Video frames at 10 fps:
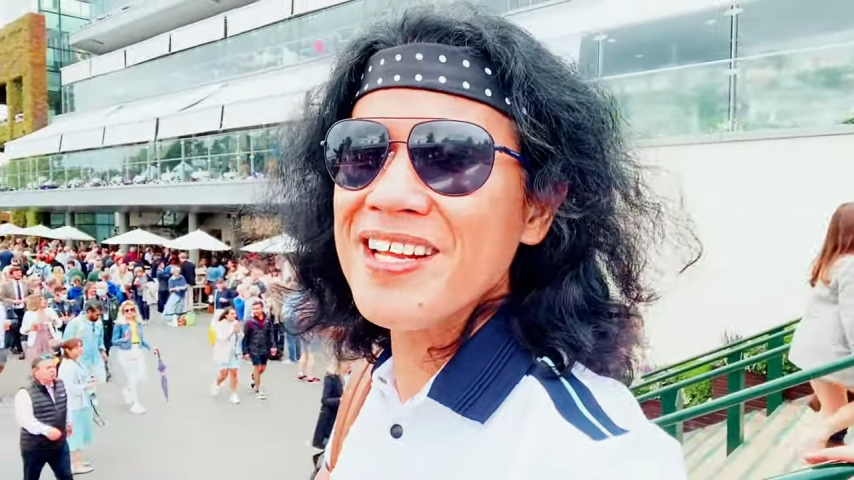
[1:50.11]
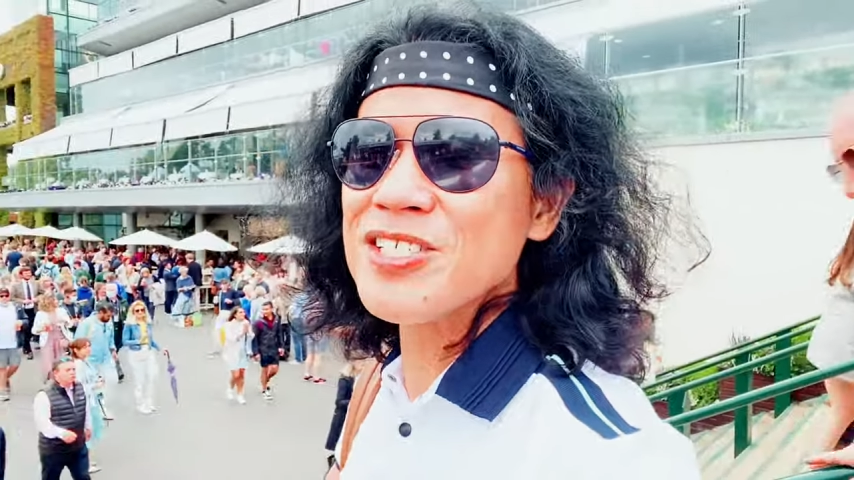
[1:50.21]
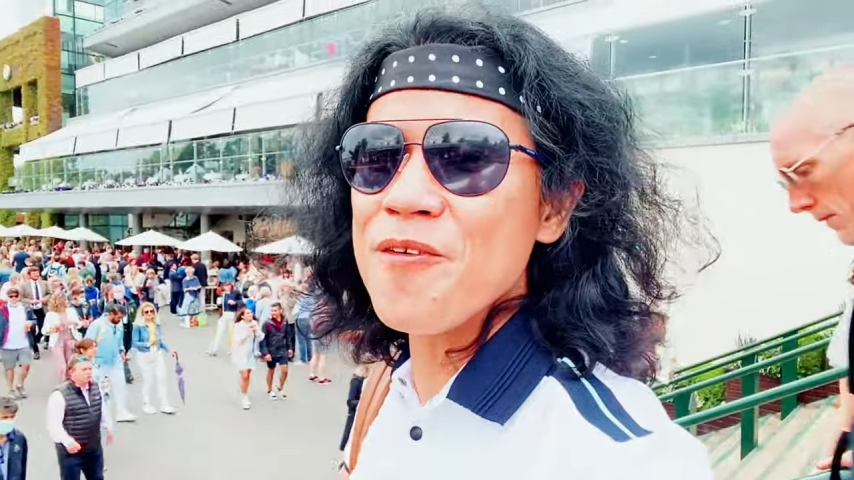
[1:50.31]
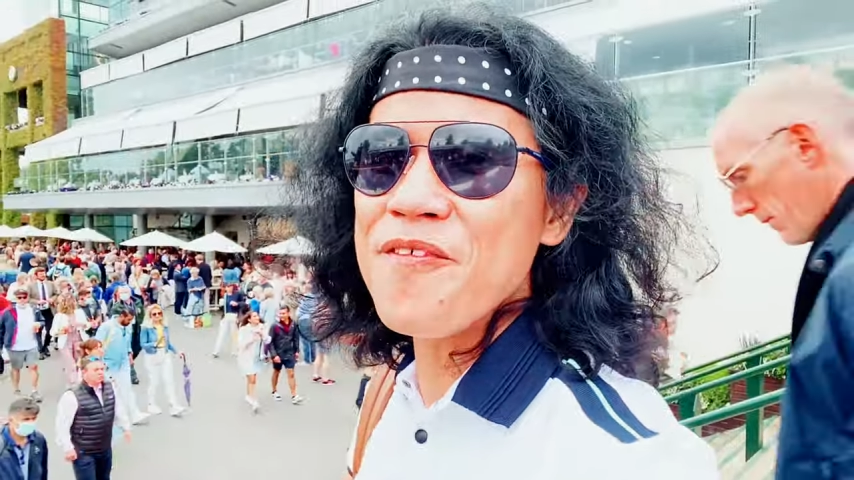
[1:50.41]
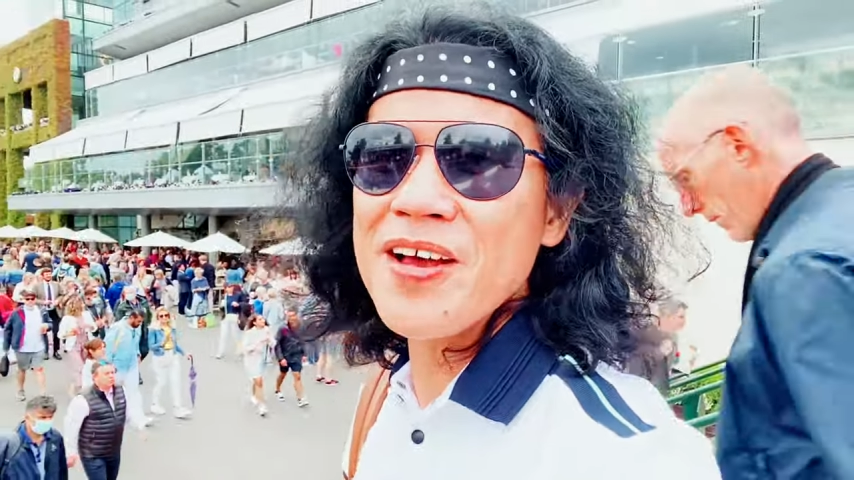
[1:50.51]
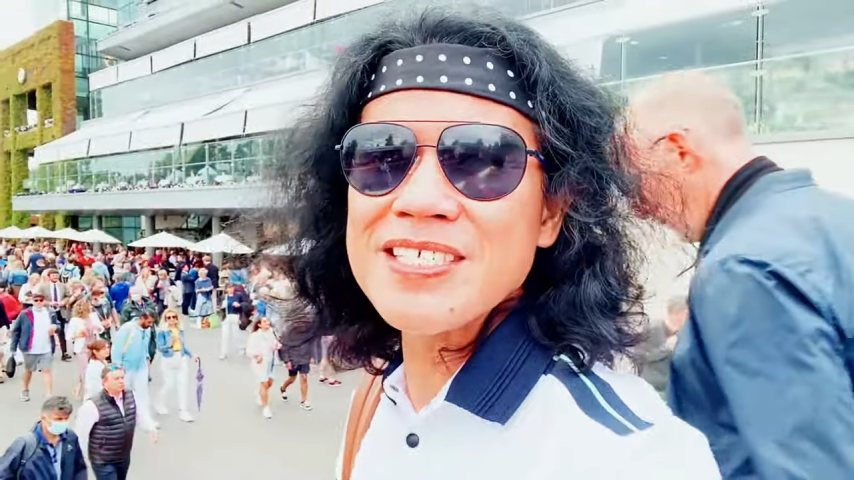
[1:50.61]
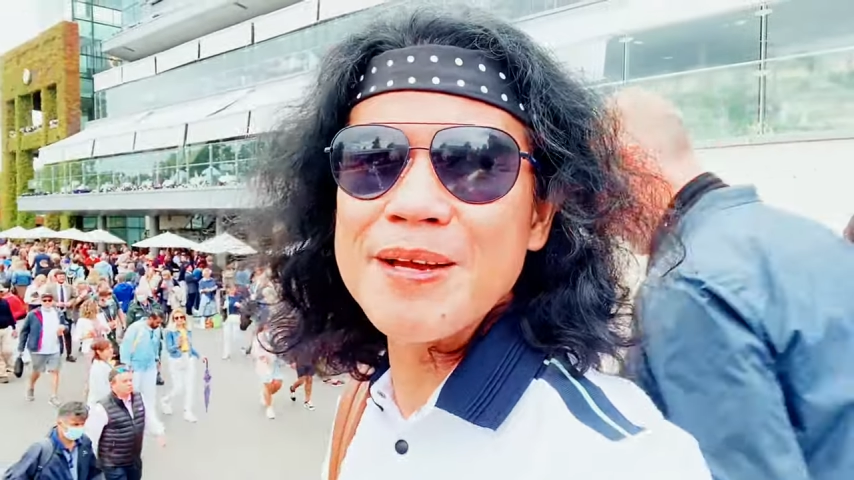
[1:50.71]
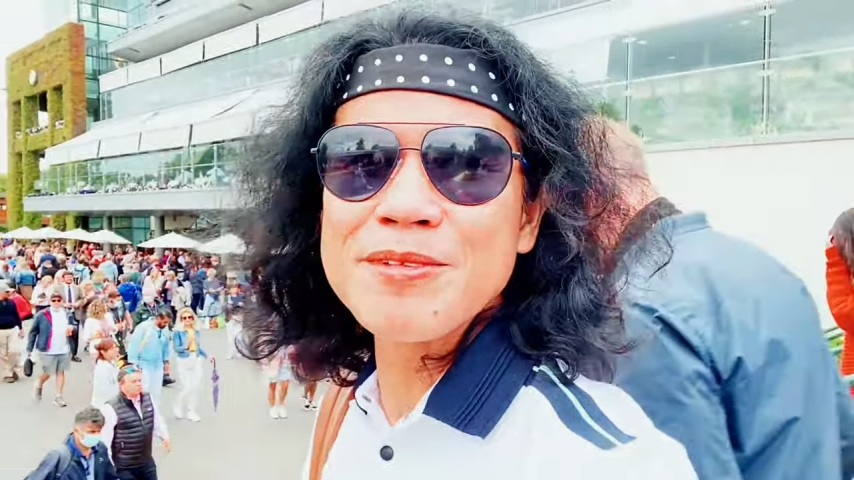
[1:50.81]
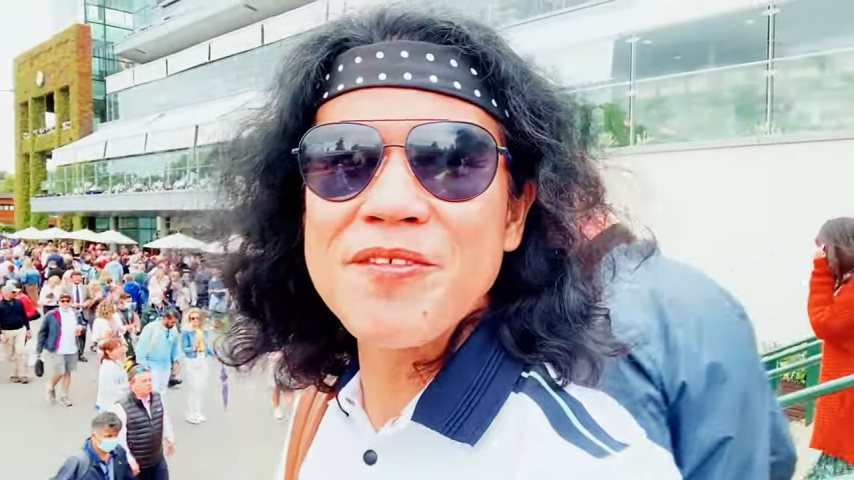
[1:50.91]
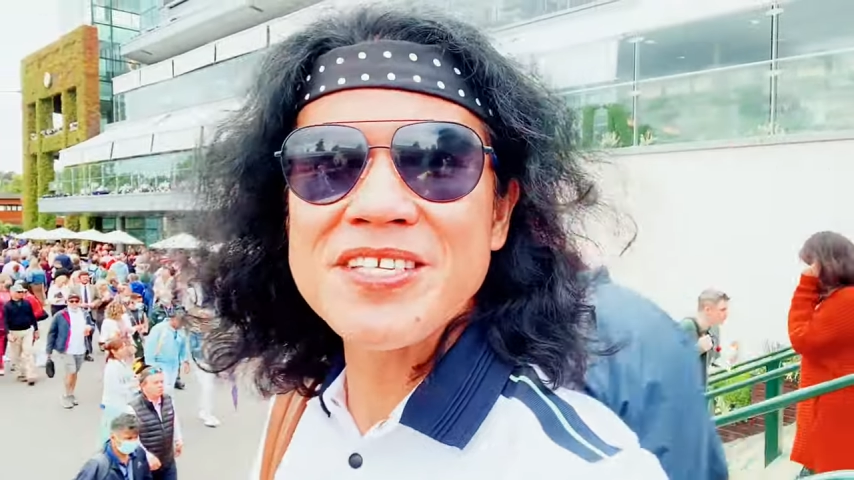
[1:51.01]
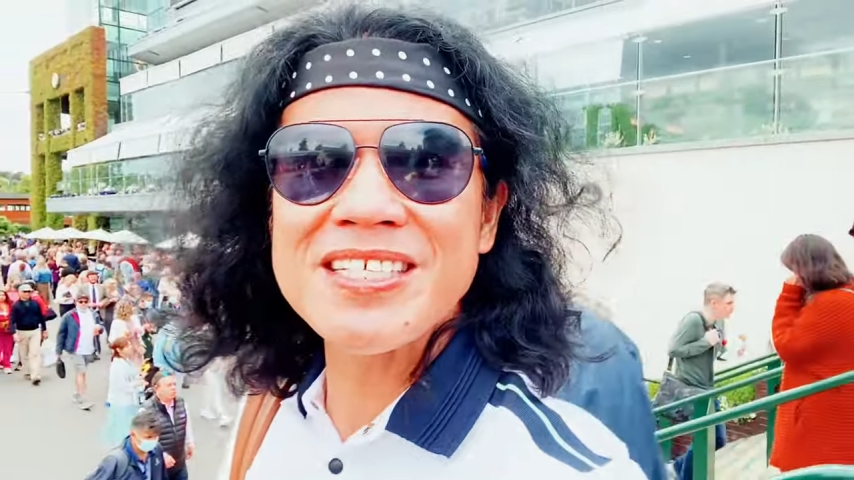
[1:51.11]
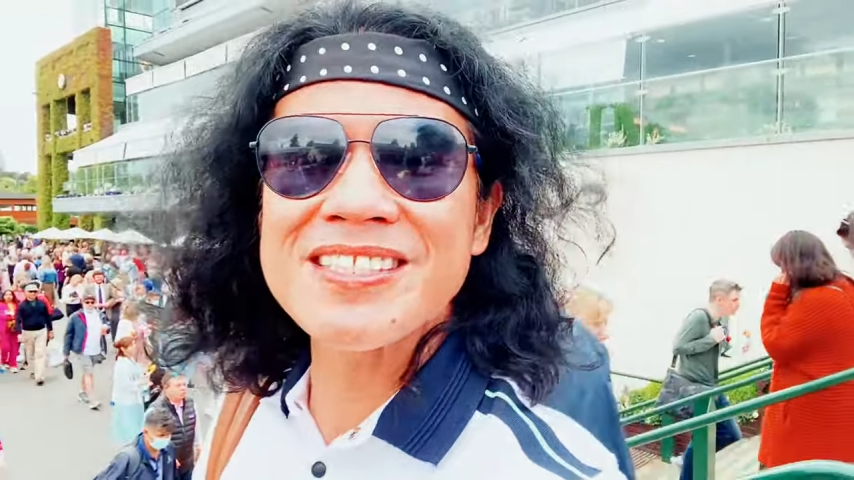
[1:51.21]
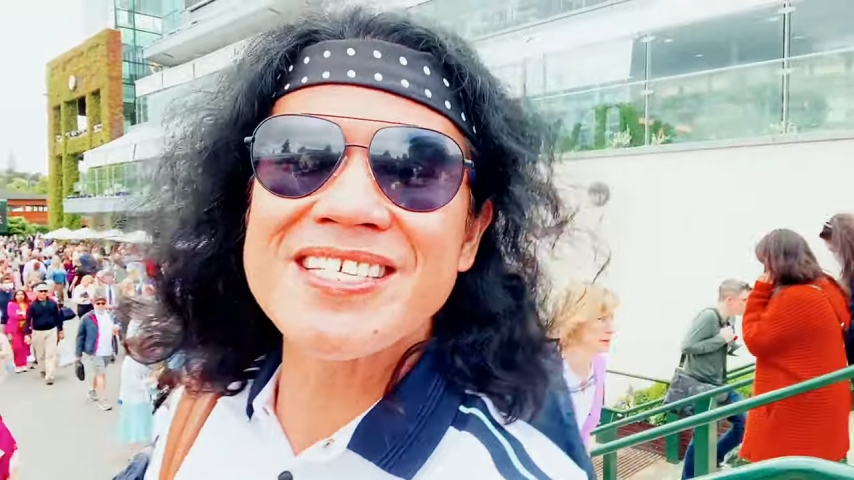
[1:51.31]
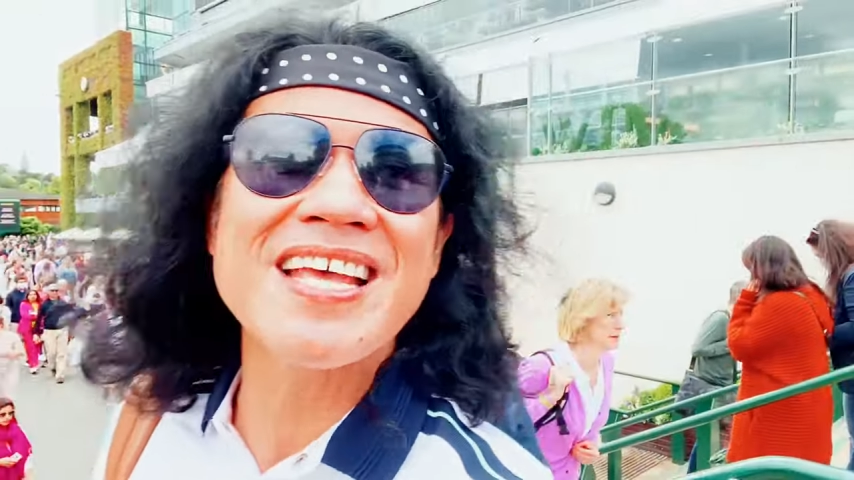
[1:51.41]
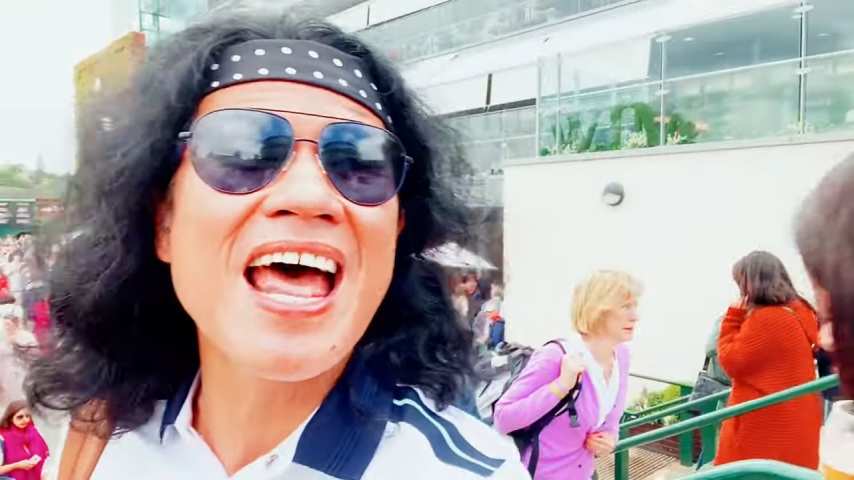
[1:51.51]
it's your first time to visit this